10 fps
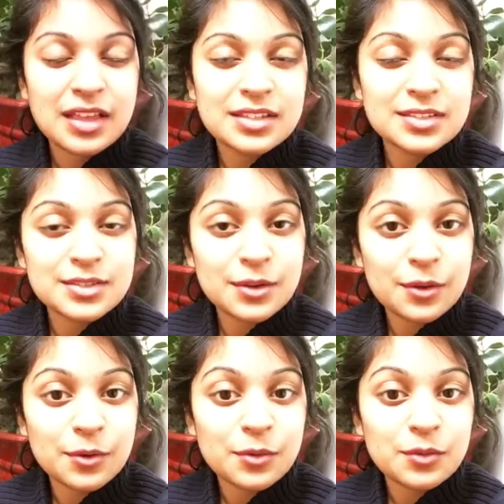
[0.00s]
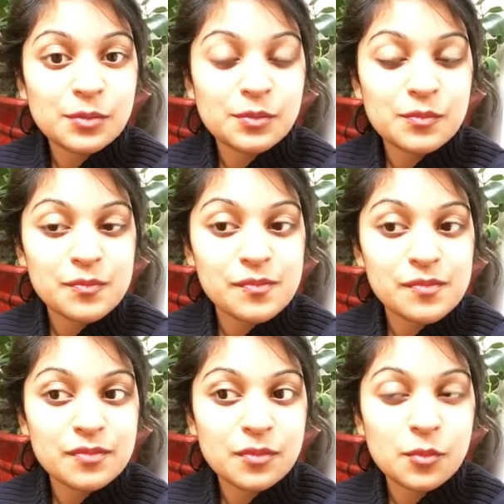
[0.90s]
So
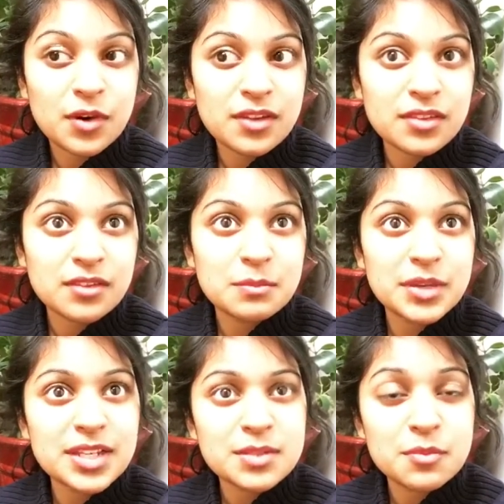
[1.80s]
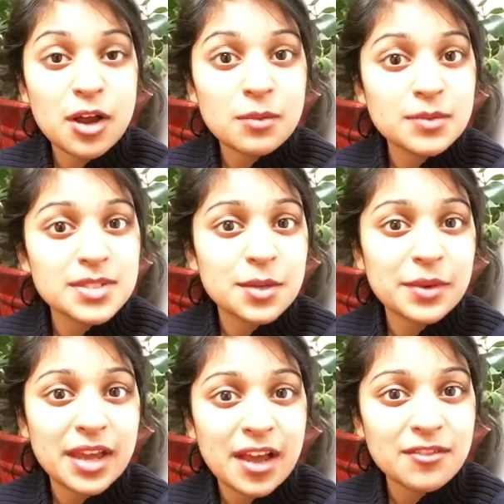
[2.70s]
one of the biggest problems that
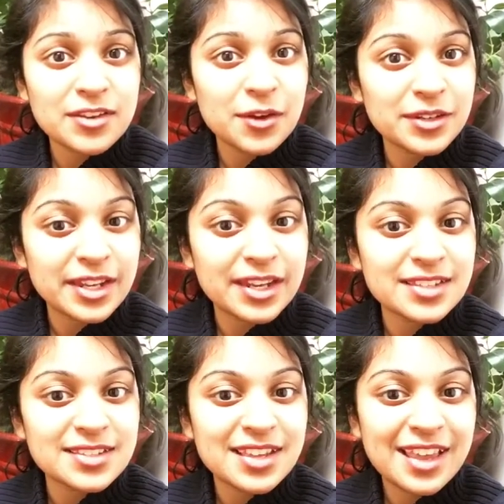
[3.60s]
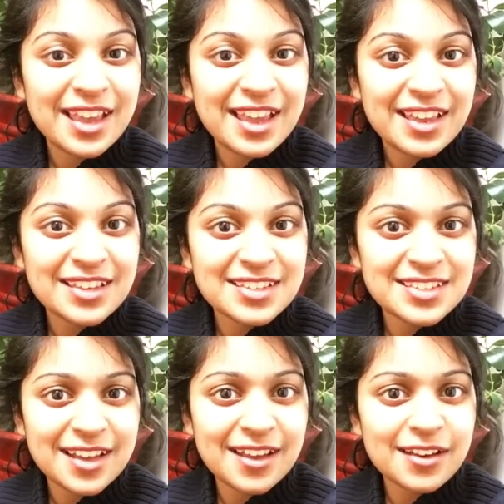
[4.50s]
we have nowadays is
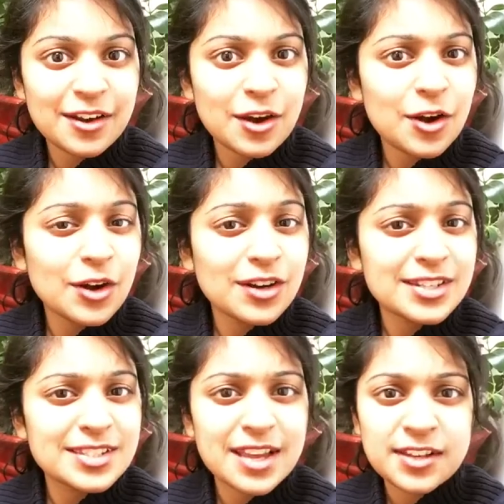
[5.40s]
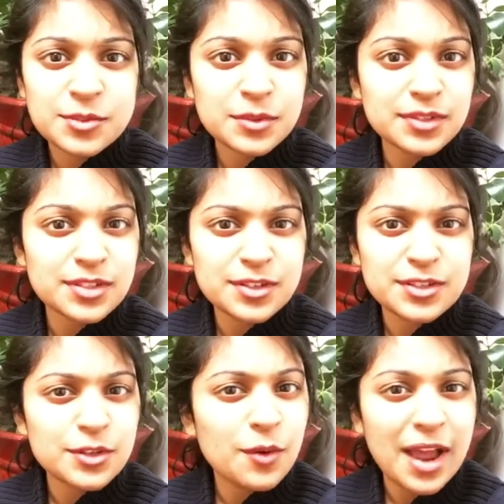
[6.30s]
that our schedules are
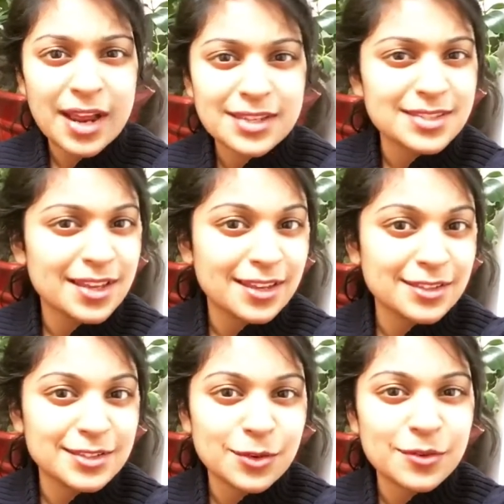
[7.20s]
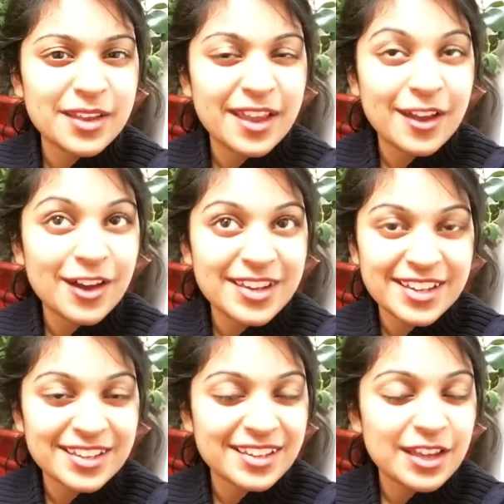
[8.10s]
so hectic, so
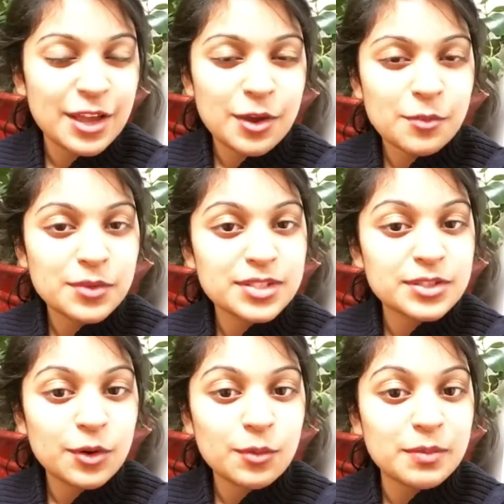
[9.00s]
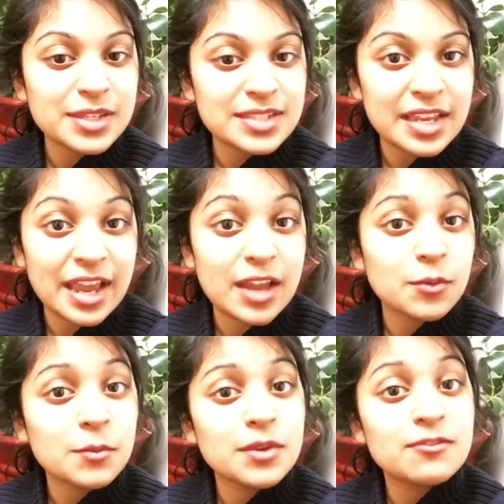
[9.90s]
chaotic. We're so busy, and
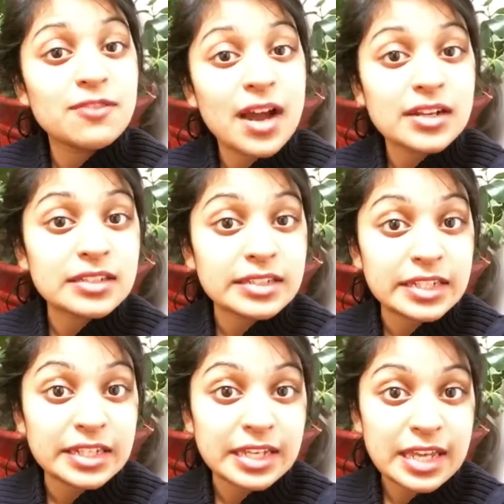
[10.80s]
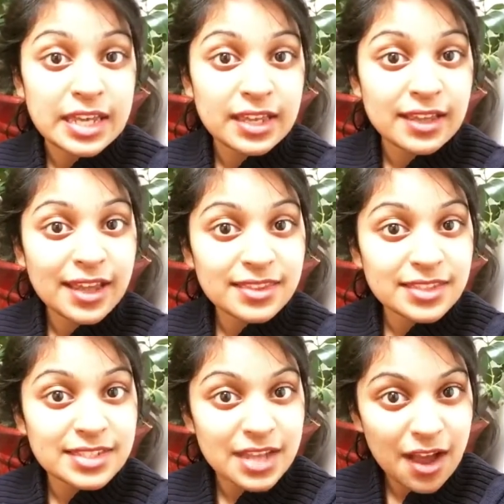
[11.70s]
when we finally get the
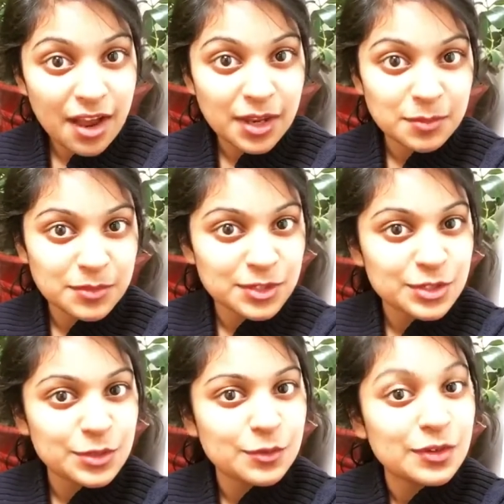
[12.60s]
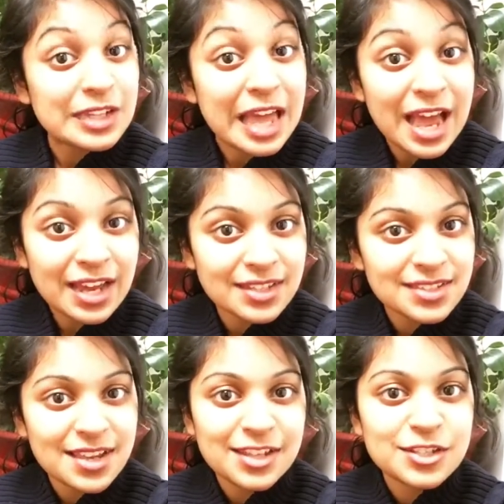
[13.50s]
time to relax
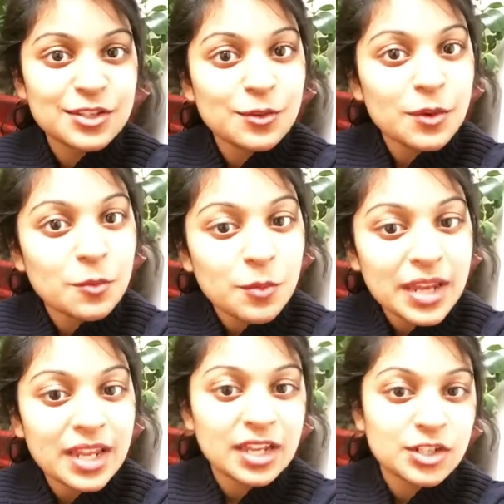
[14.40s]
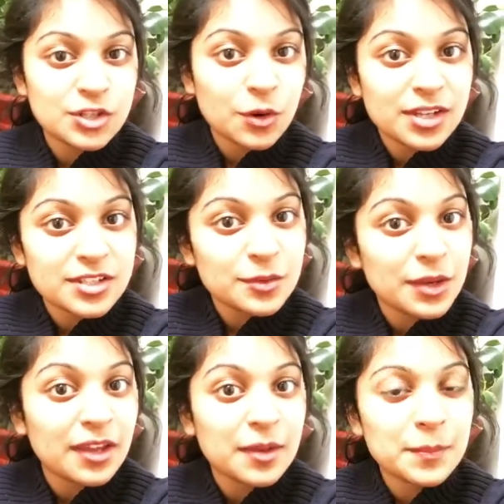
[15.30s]
and do what we enjoy
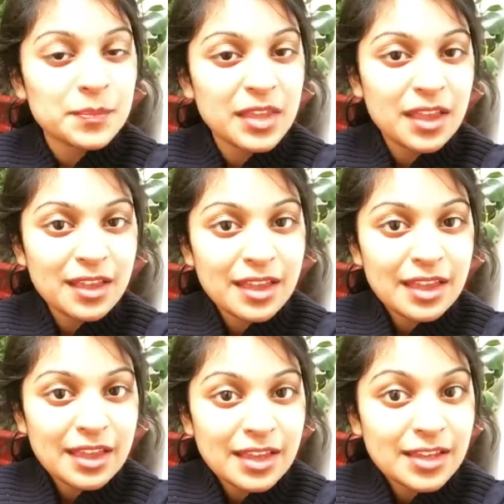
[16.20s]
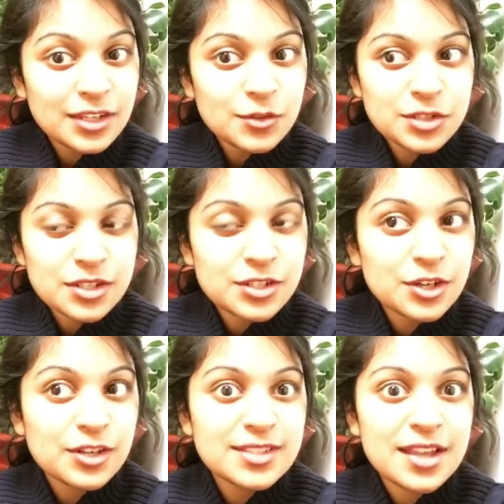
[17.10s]
doing, it usually
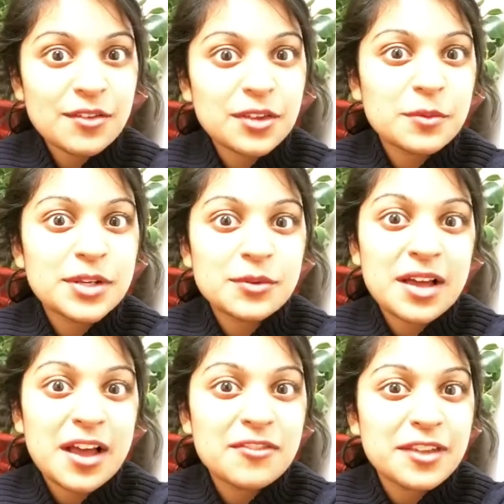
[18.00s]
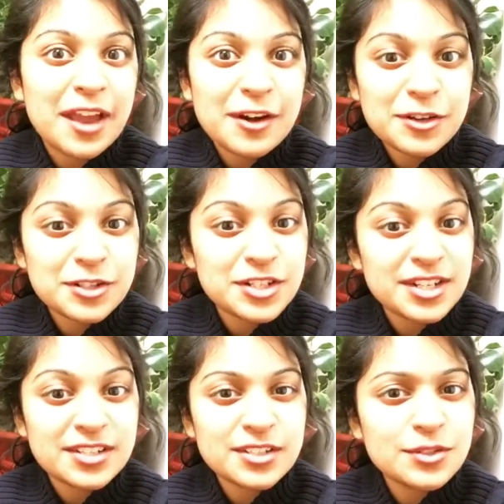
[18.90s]
turns out that we don't have the
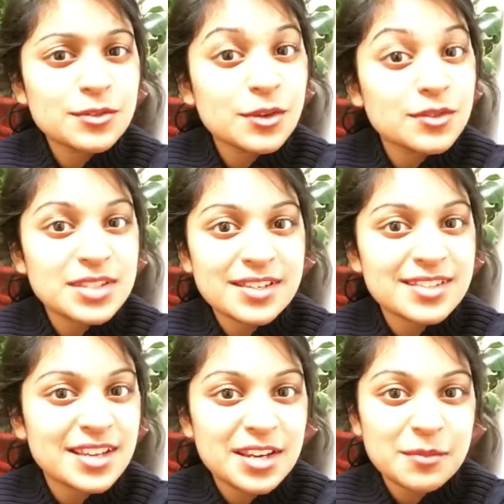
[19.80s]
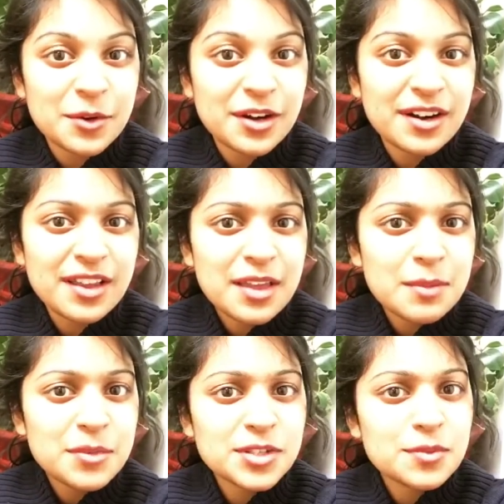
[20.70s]
energy to do those things anymore
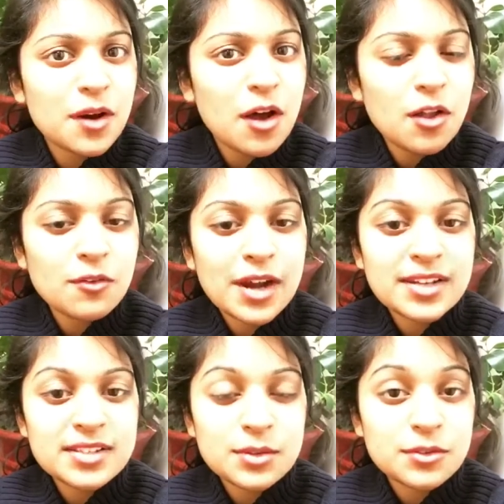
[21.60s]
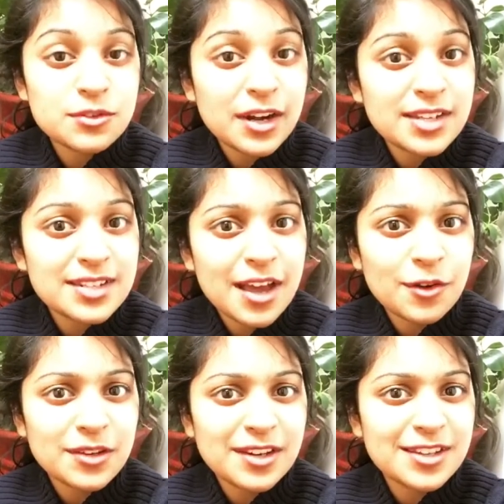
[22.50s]
because we're already so drained
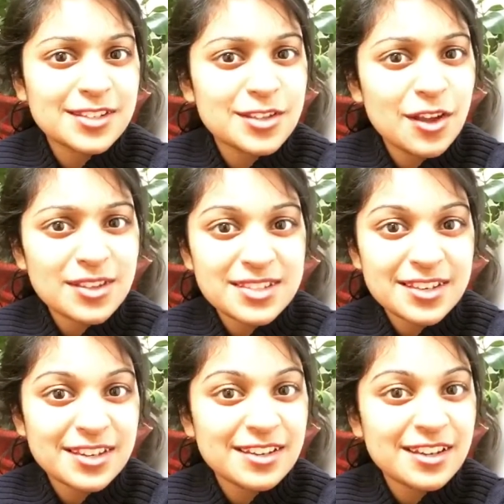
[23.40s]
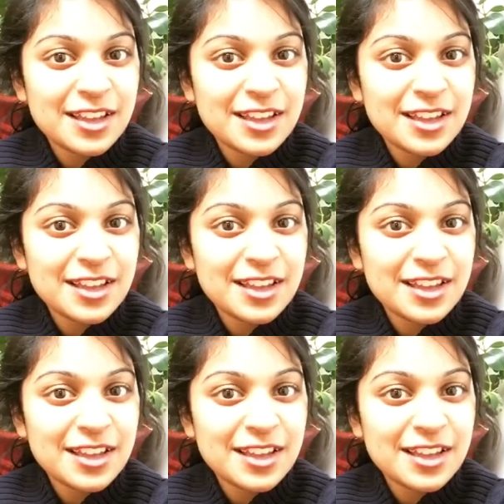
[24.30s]
out and exhausted